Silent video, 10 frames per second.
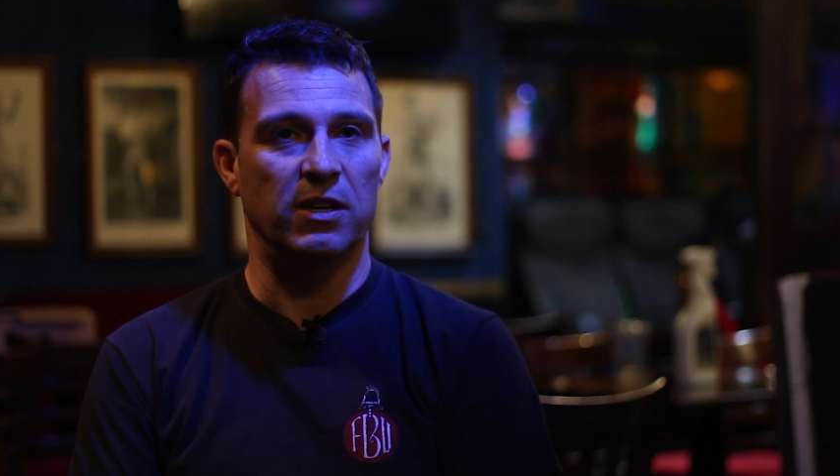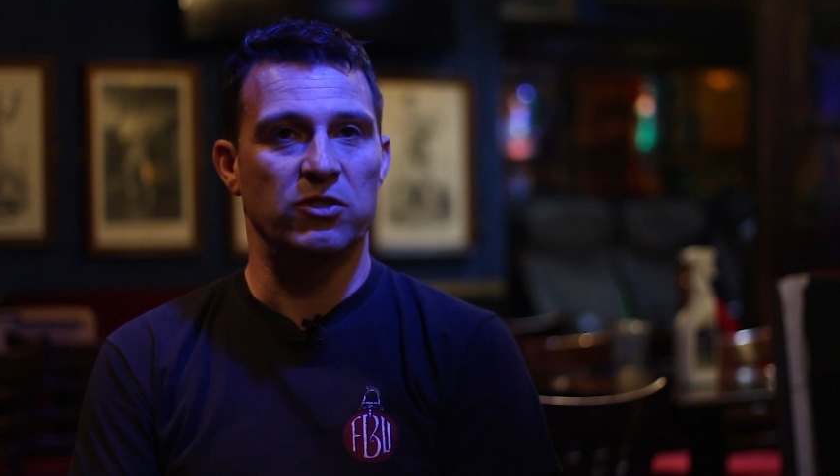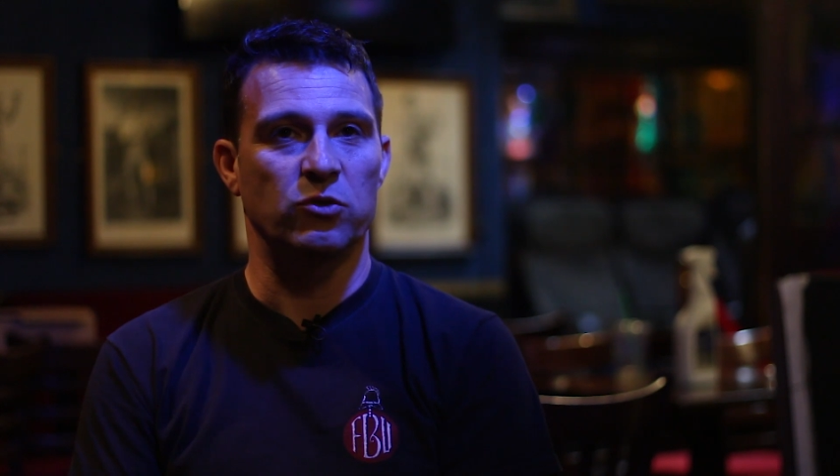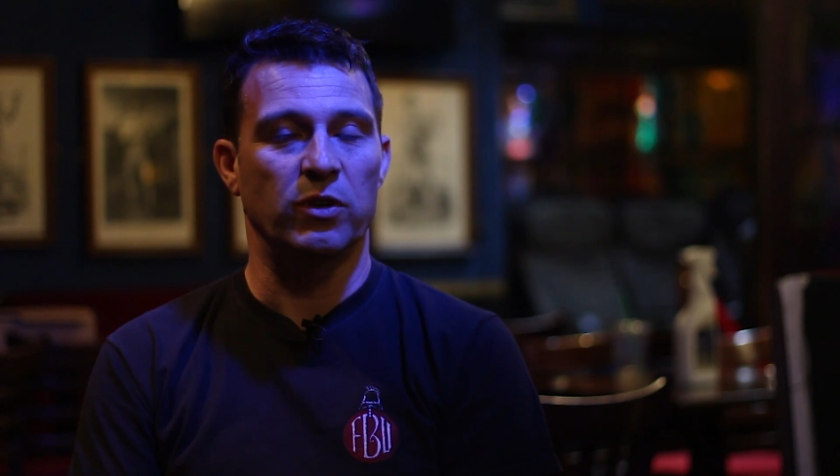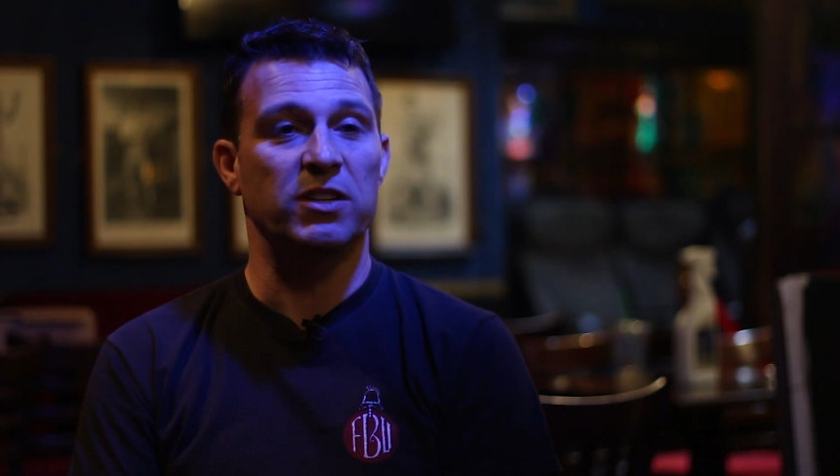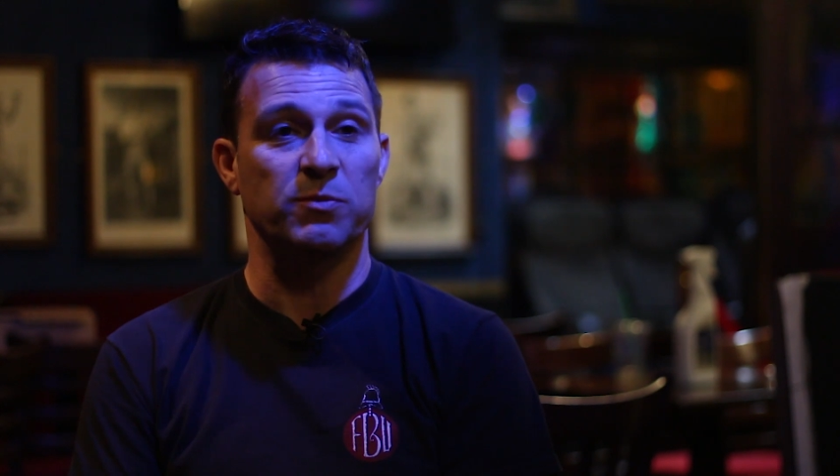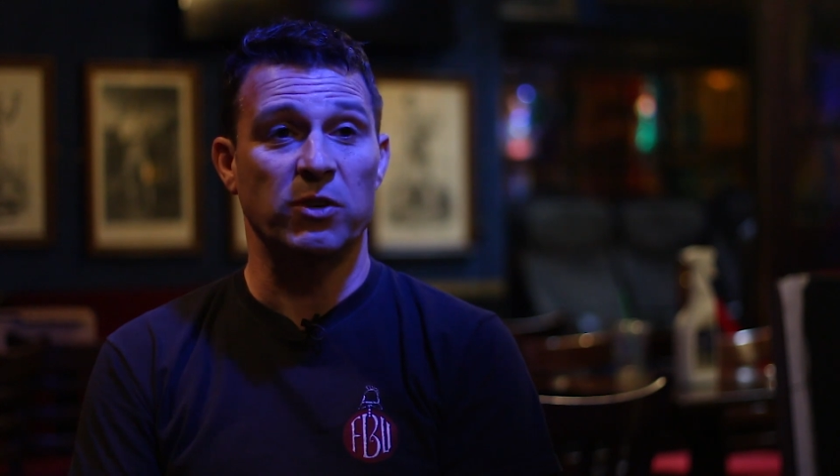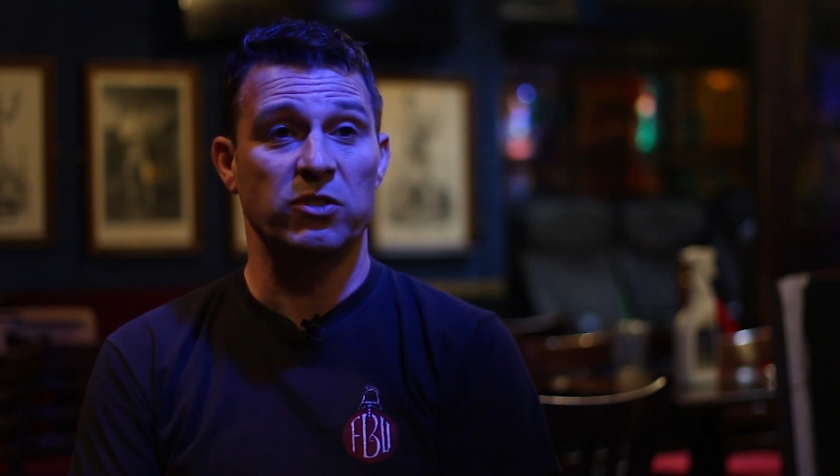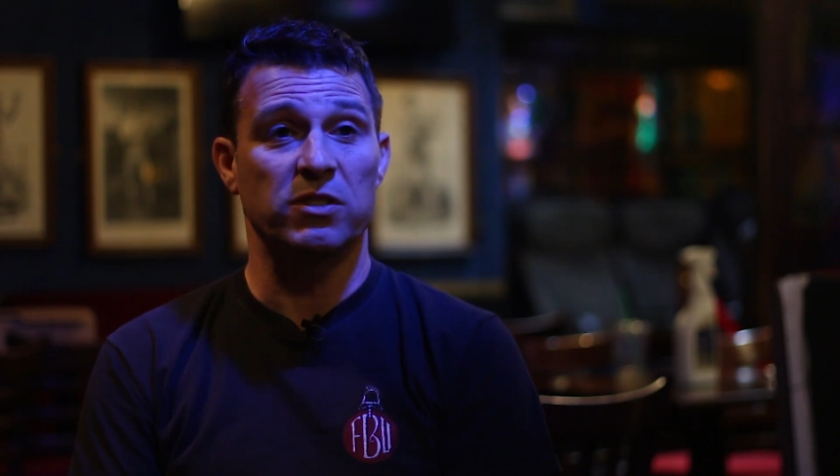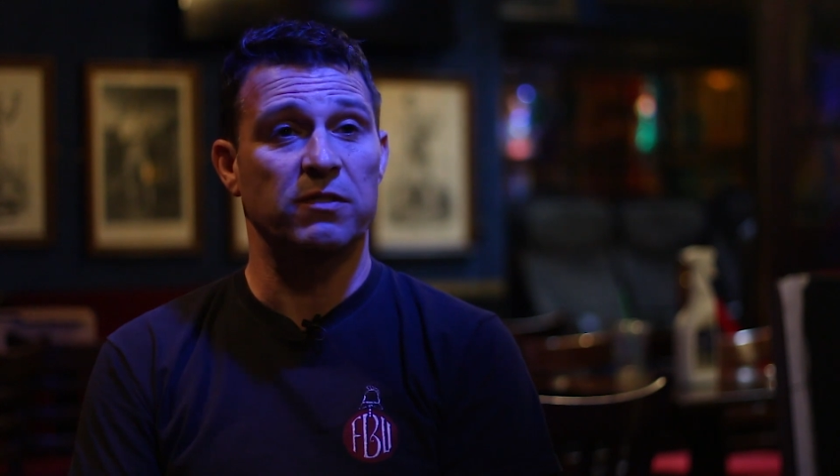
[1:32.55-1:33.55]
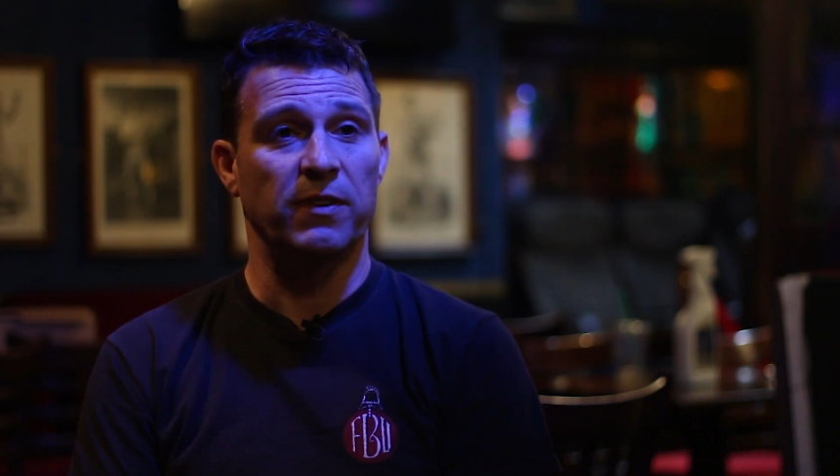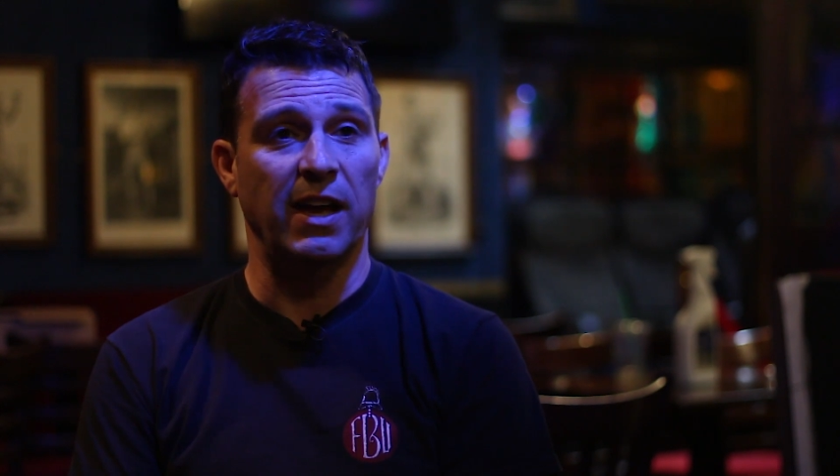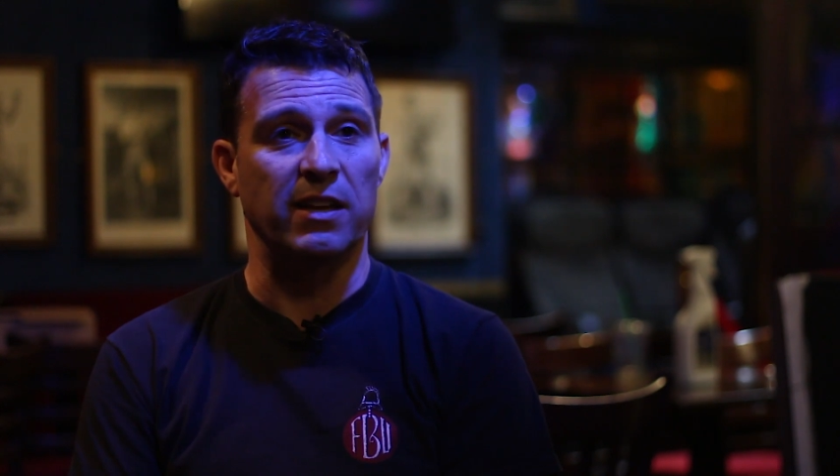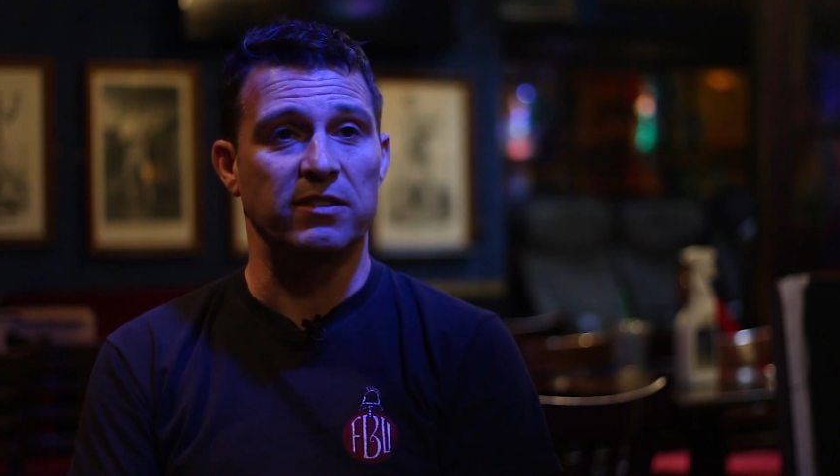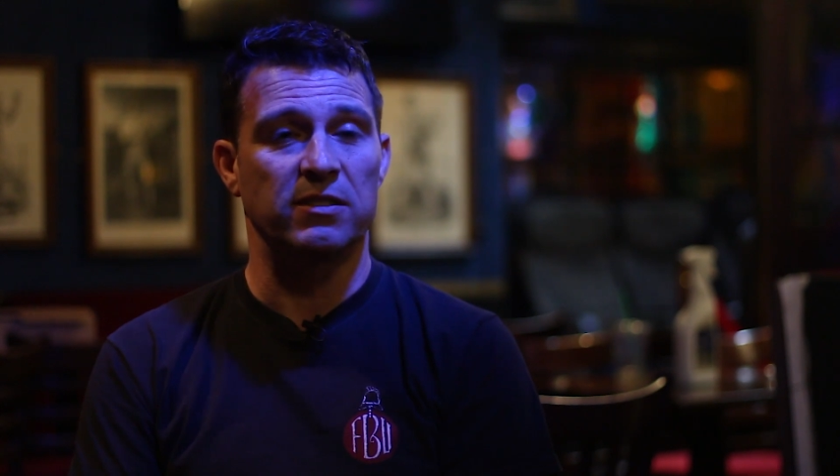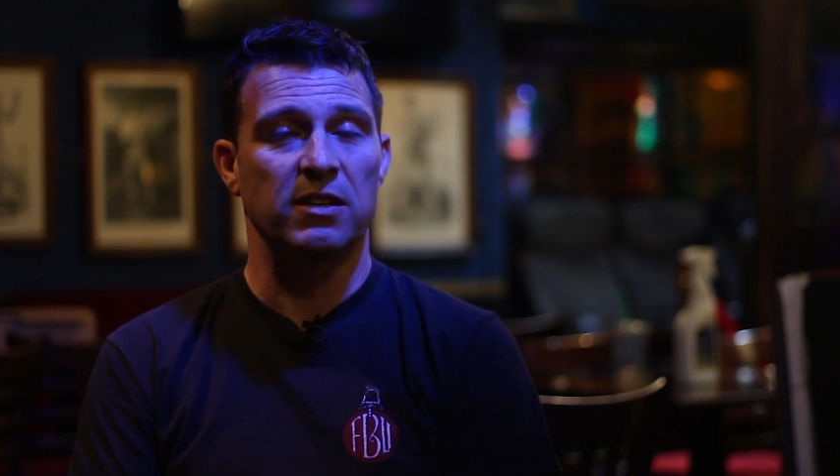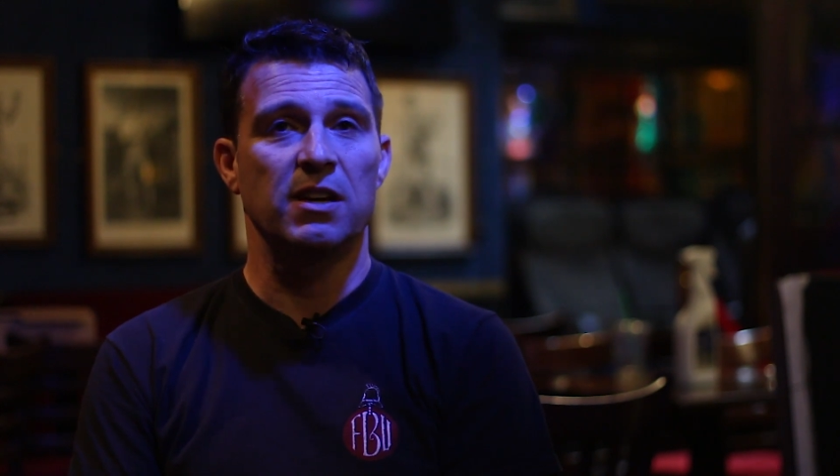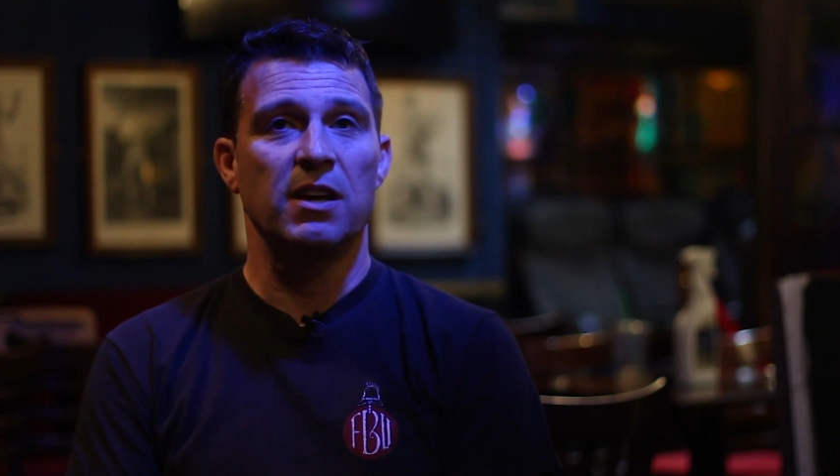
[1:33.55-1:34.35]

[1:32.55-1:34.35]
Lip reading: enjoy it as much as the fans.